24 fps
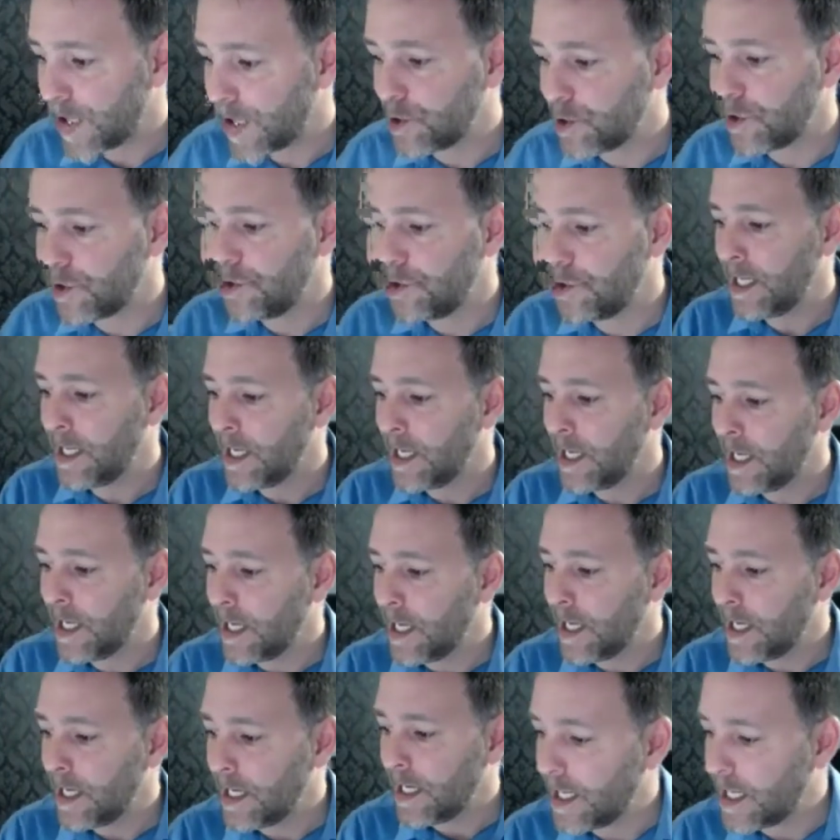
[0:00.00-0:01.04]
Susan,
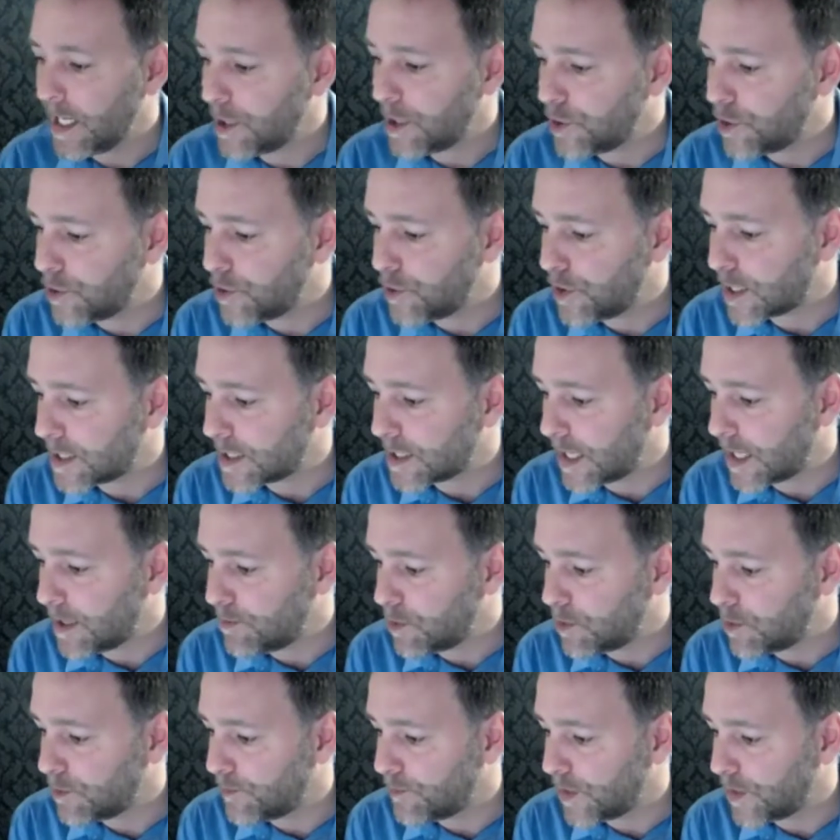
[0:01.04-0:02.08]
here are you
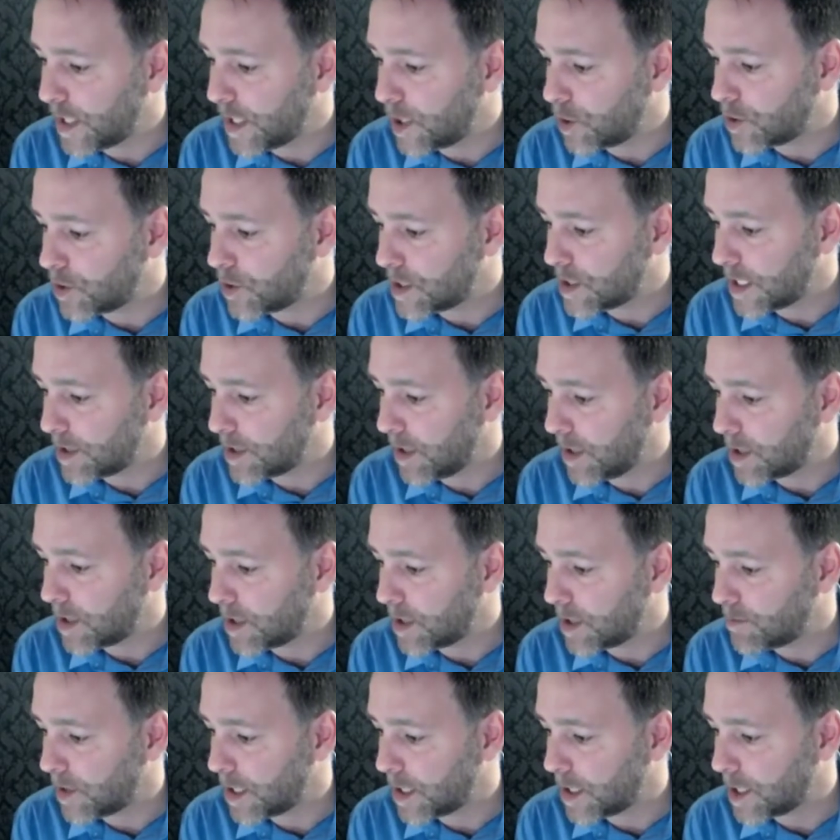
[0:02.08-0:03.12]
example of free content
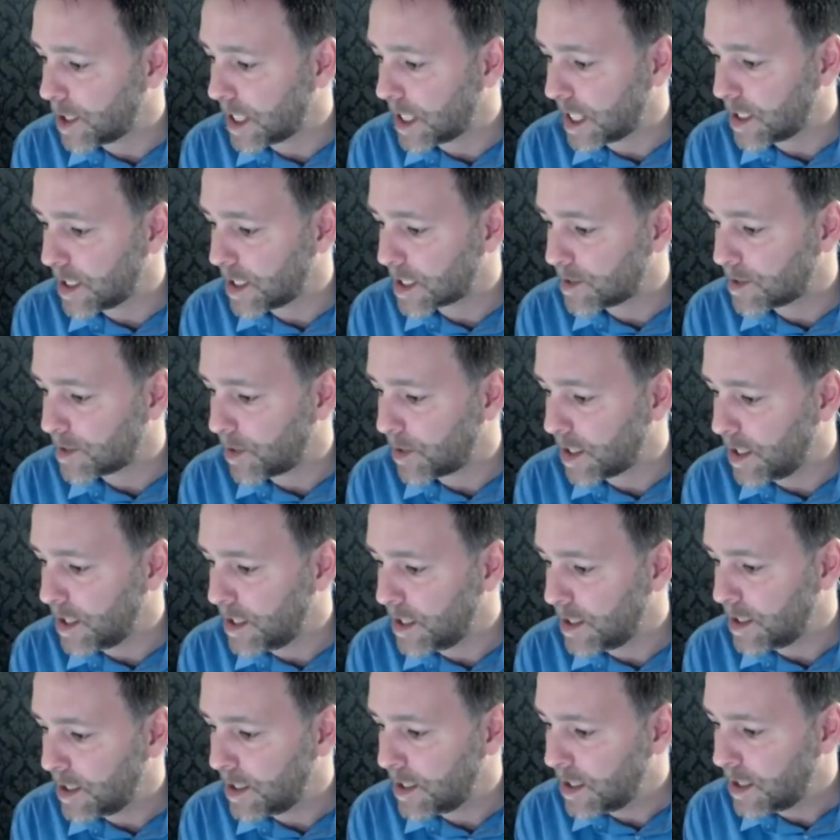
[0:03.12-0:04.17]
making money. You didn't explain.
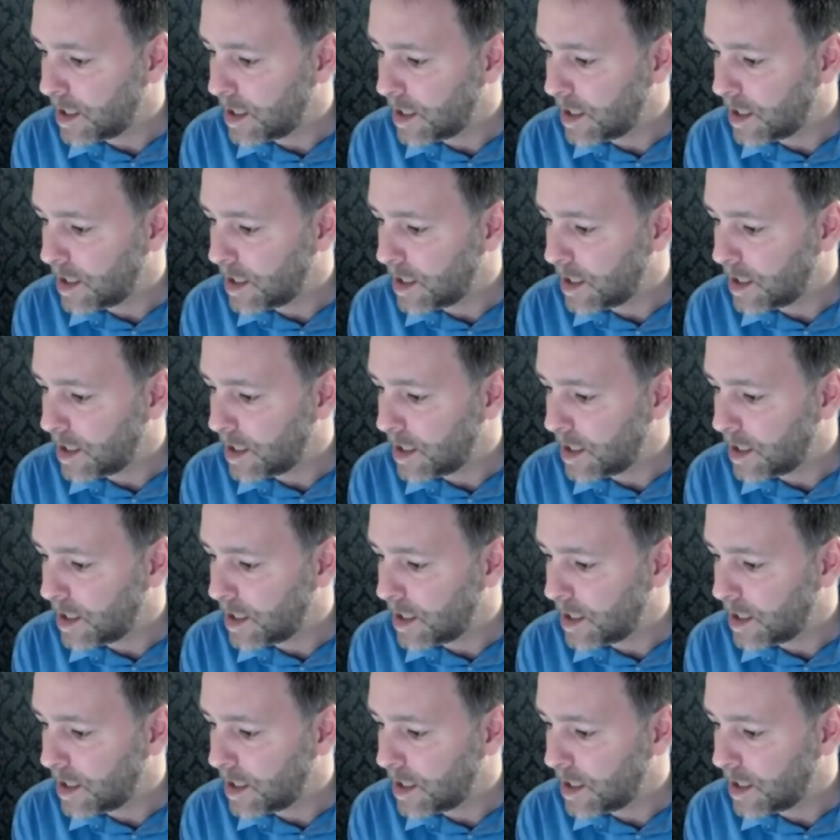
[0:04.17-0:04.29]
